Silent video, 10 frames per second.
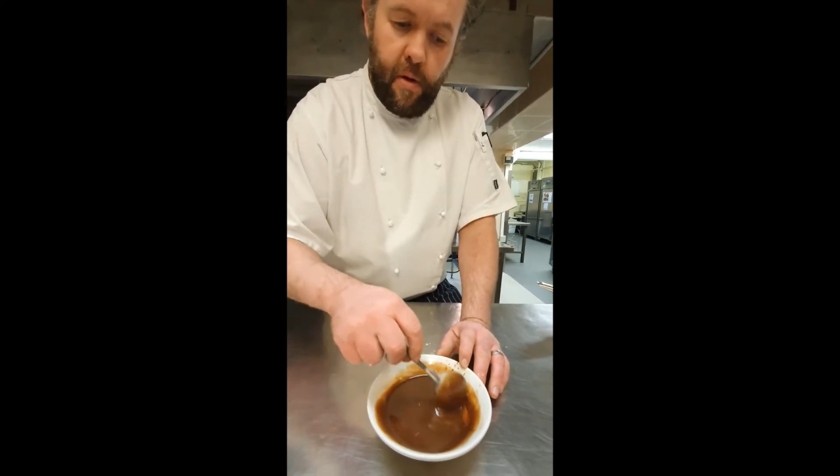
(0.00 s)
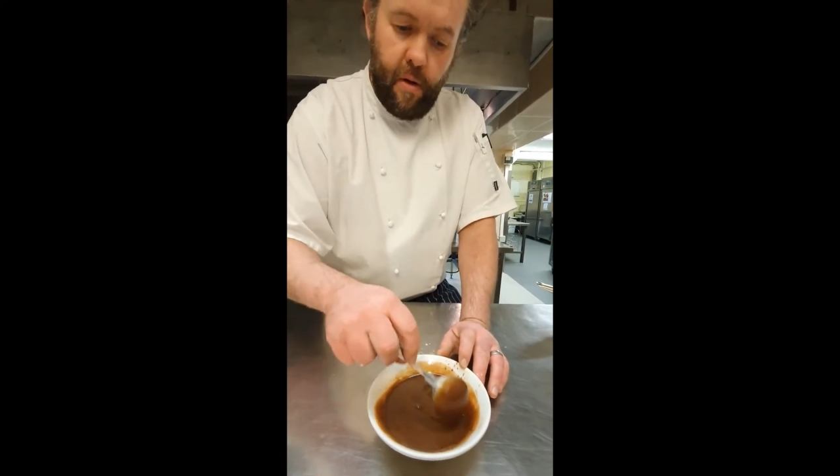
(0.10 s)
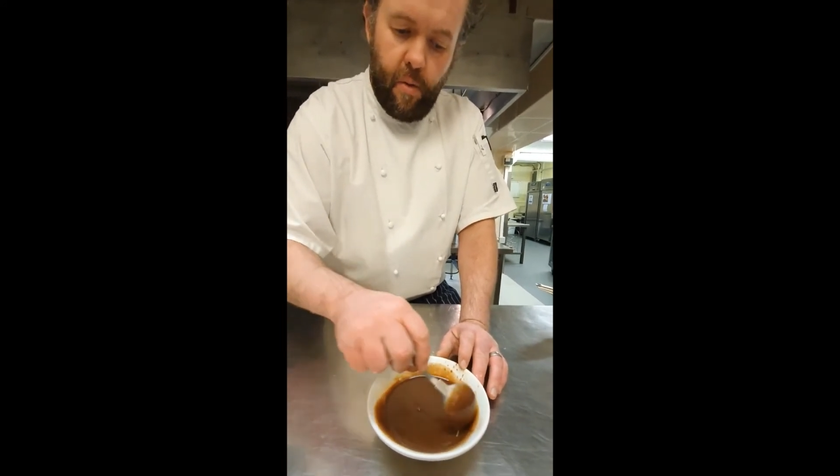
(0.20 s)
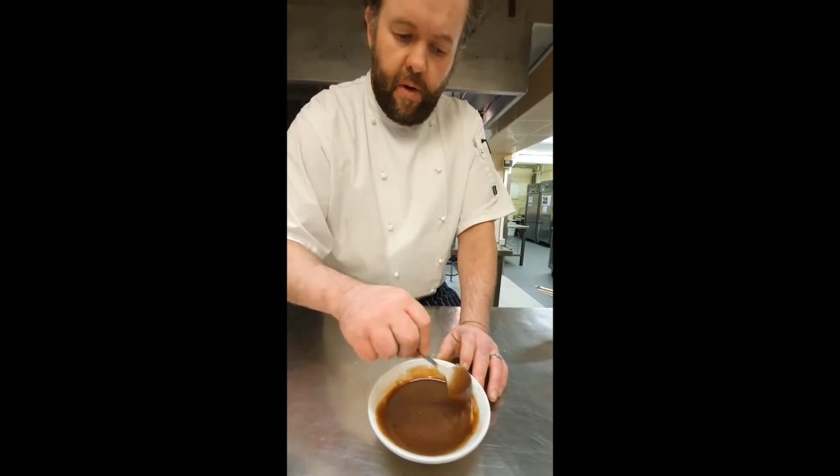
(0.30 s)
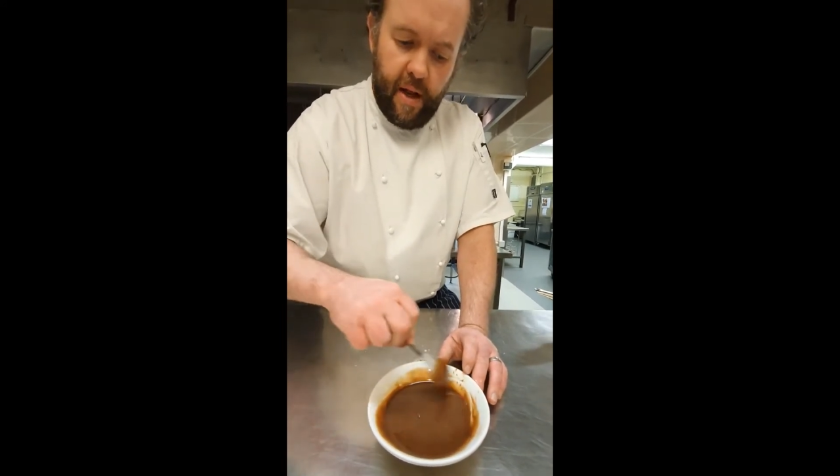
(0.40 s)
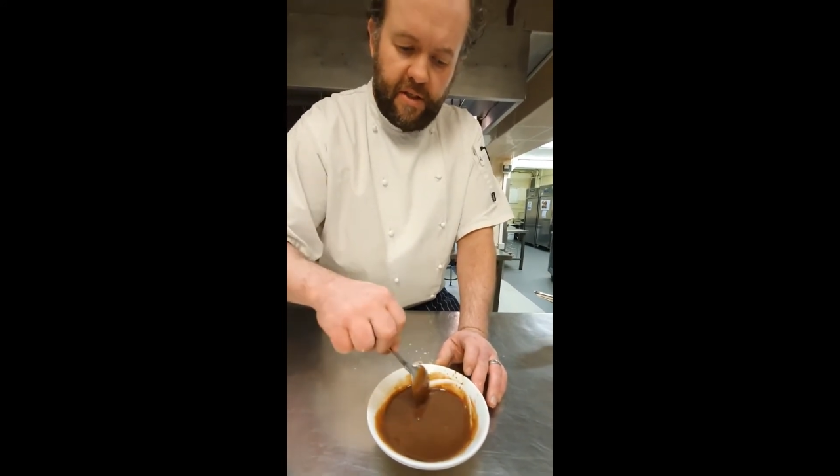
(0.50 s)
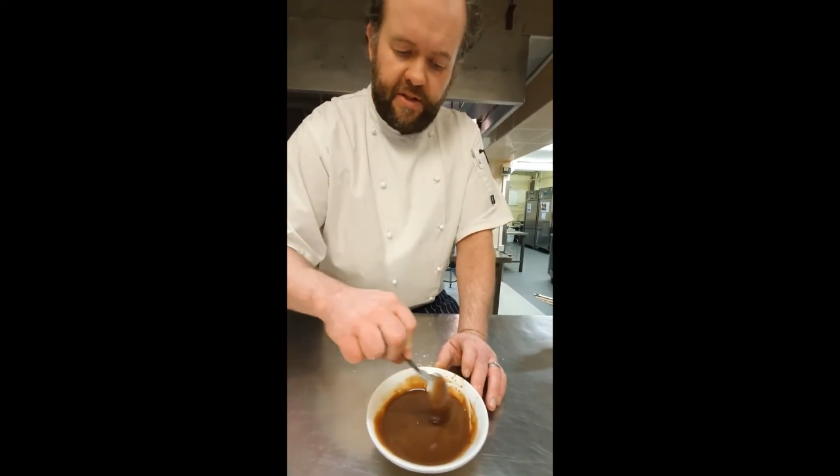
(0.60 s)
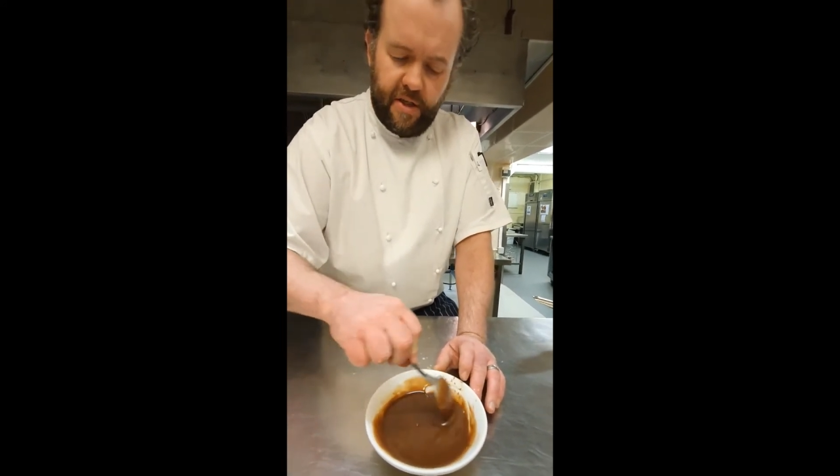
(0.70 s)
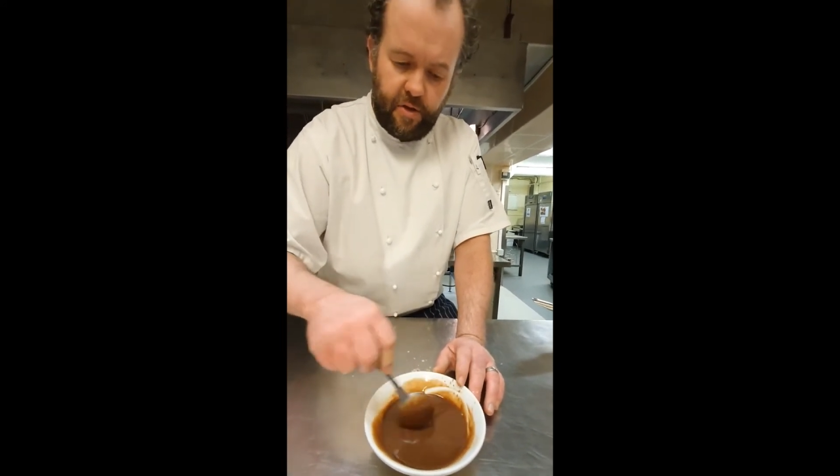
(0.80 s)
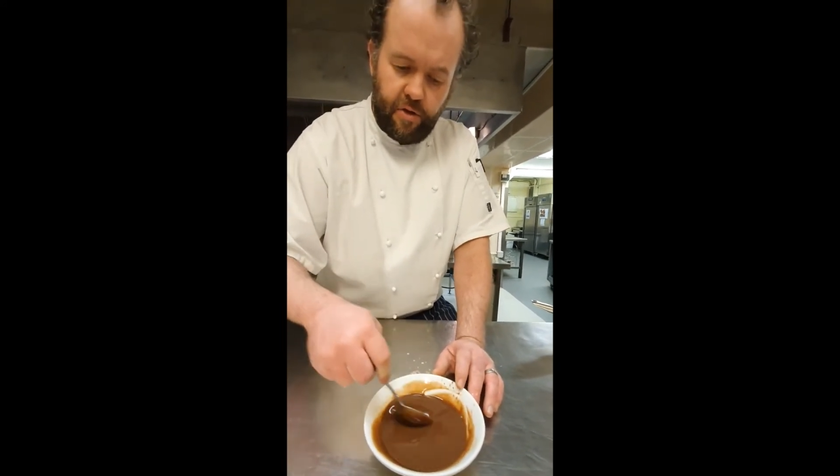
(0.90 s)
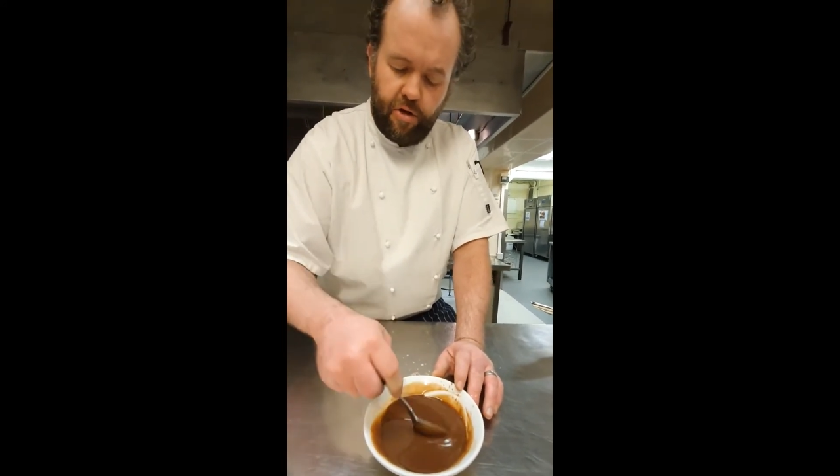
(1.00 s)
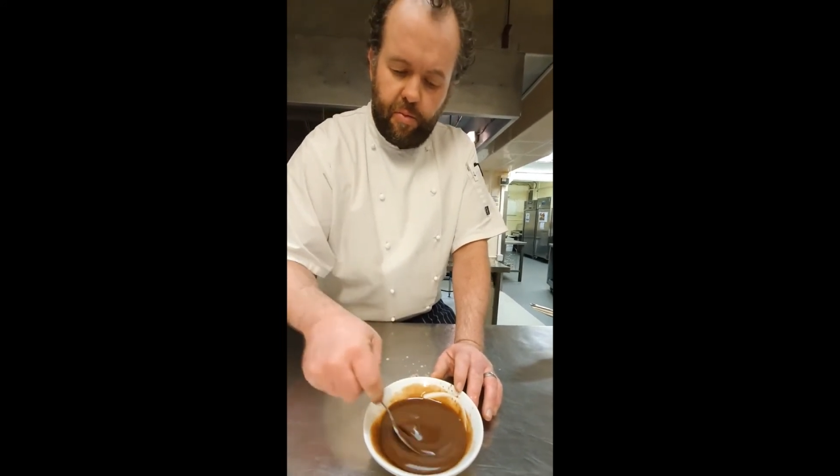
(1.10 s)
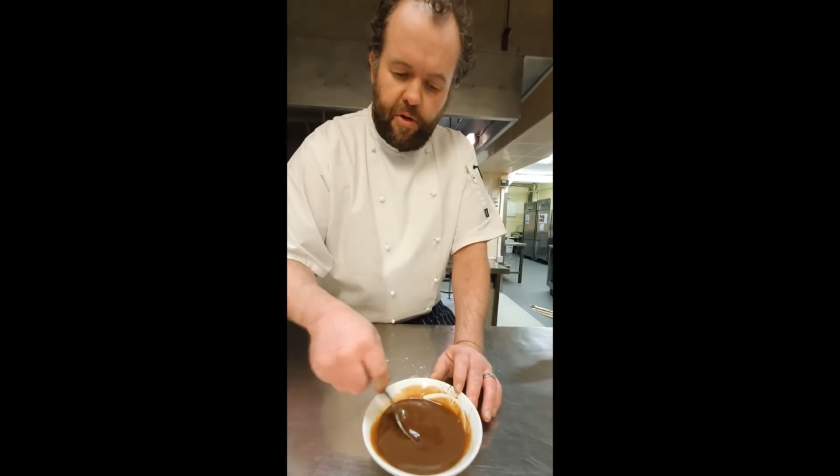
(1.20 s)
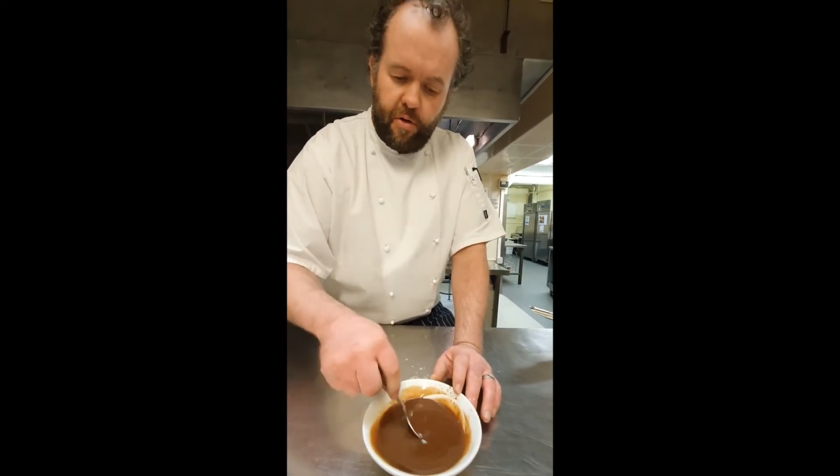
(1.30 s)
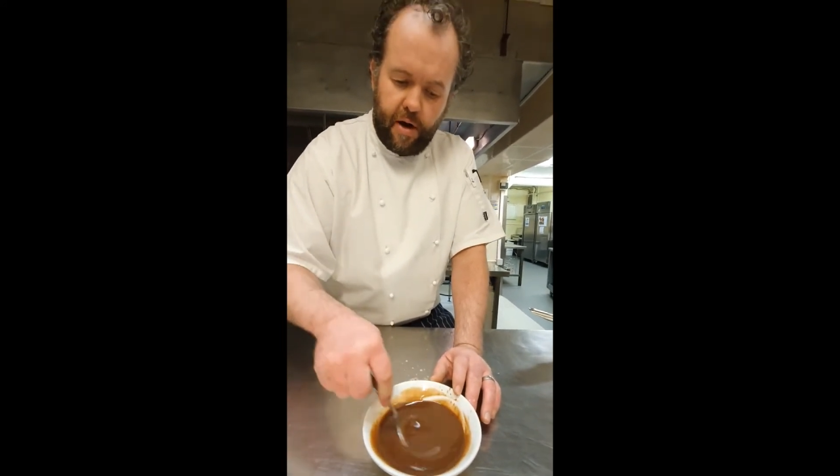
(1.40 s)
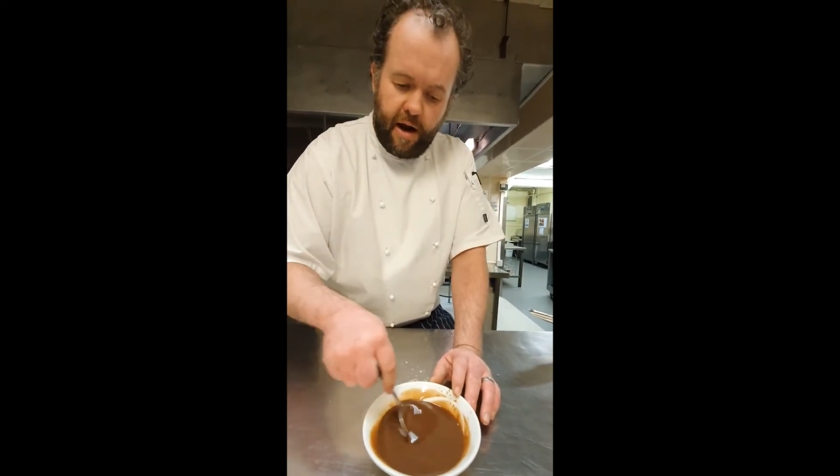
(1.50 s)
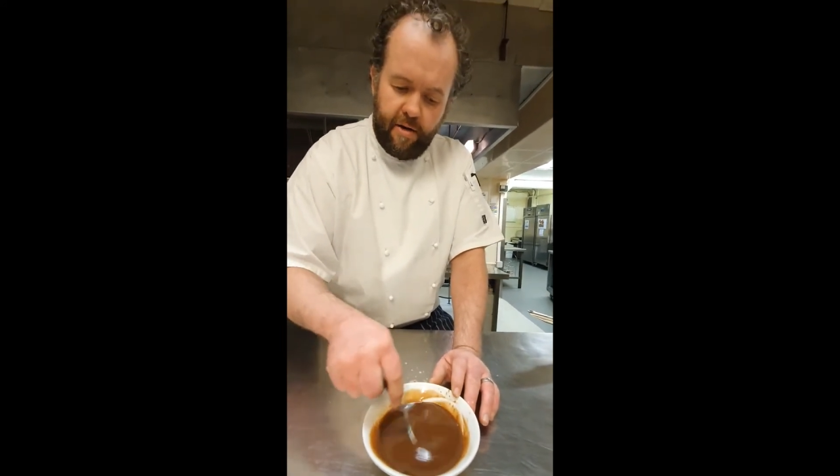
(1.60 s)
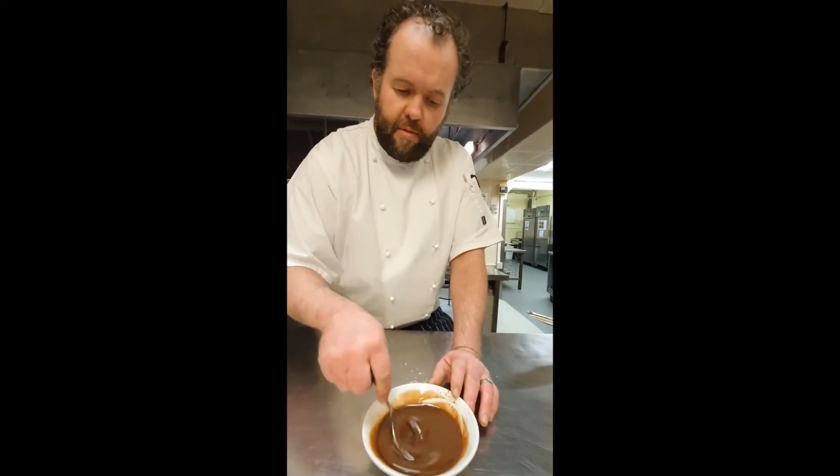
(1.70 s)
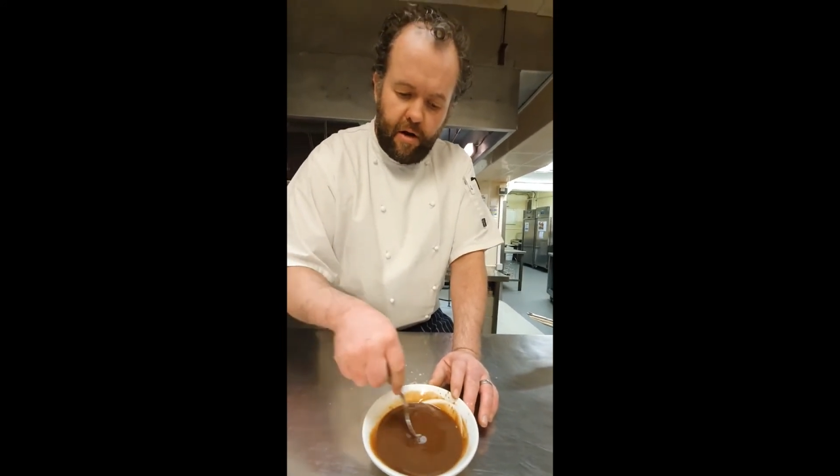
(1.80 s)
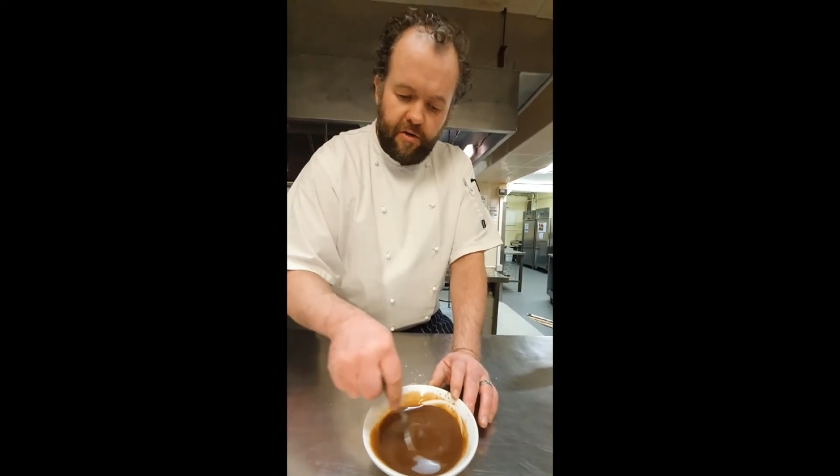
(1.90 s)
When that sets on top of your
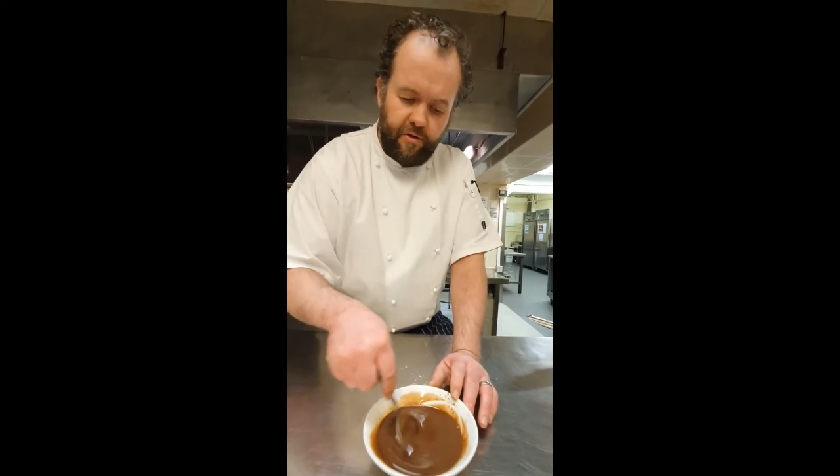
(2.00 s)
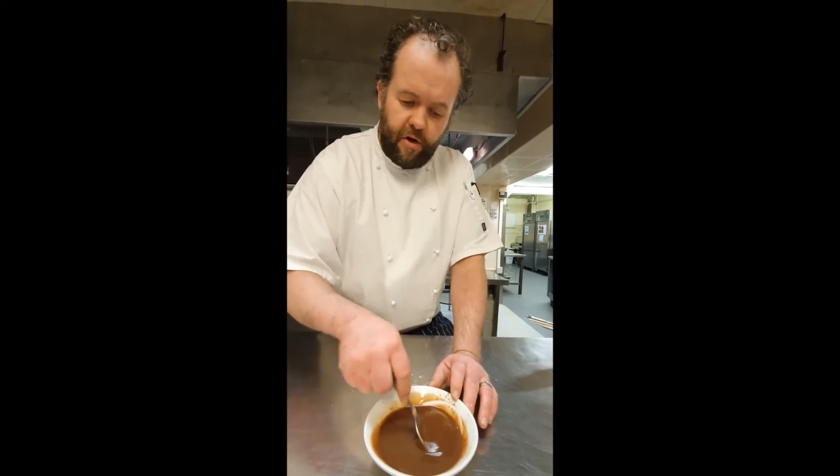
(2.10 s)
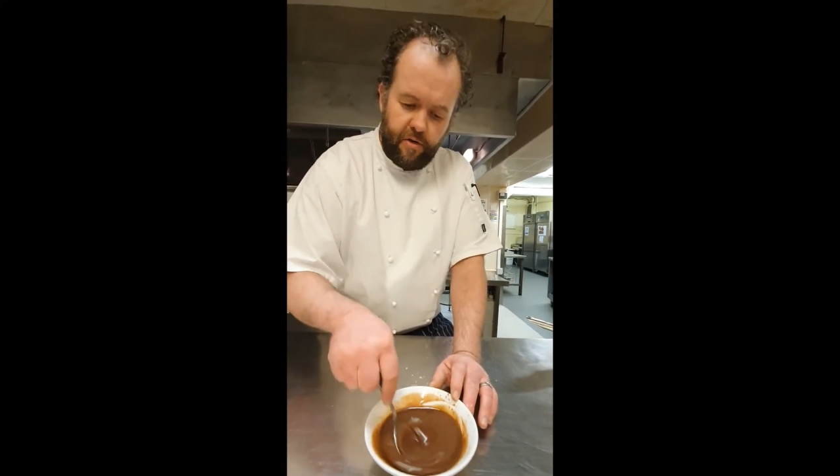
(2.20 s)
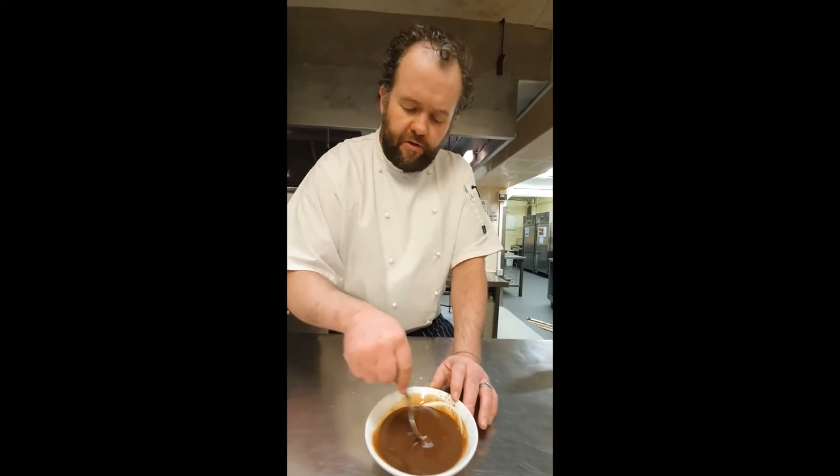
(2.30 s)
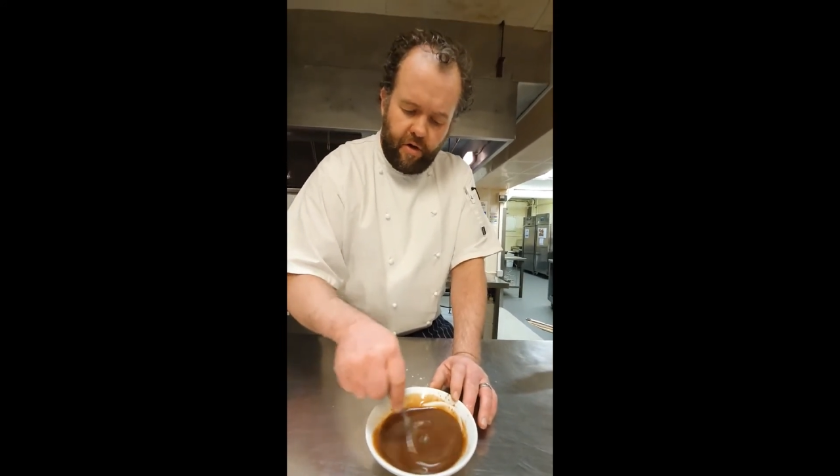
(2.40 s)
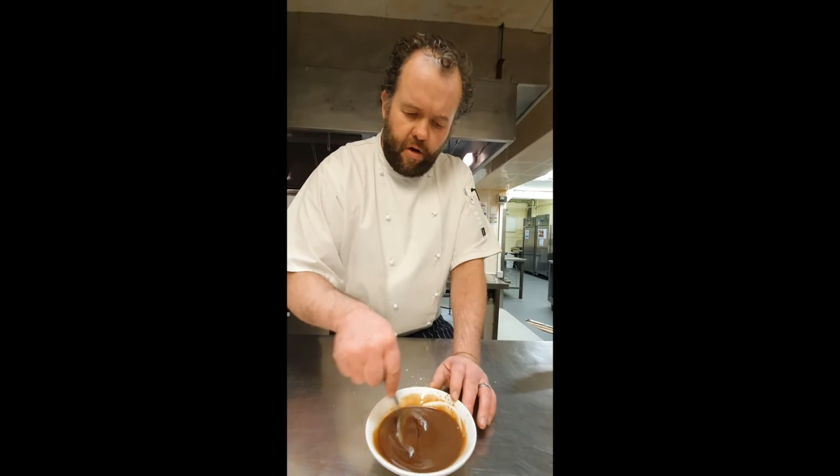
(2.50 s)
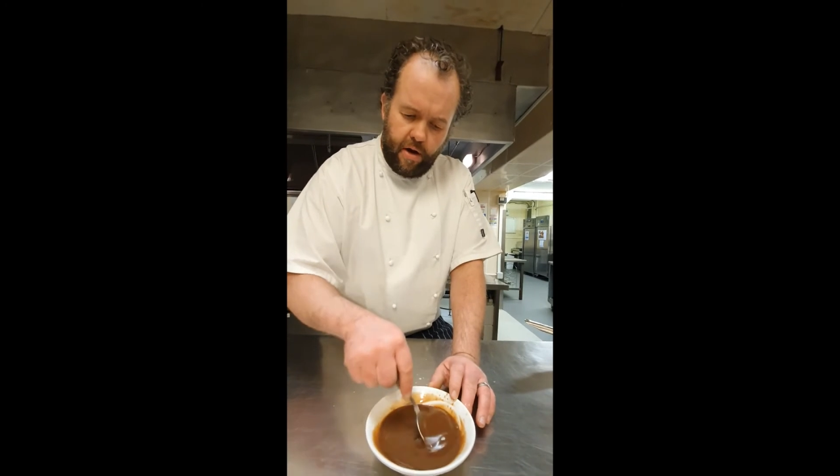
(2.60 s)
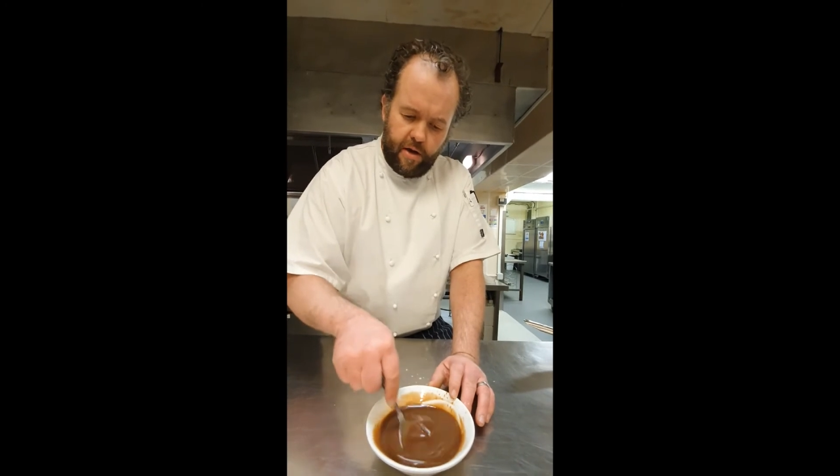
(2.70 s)
caramel inside the tart,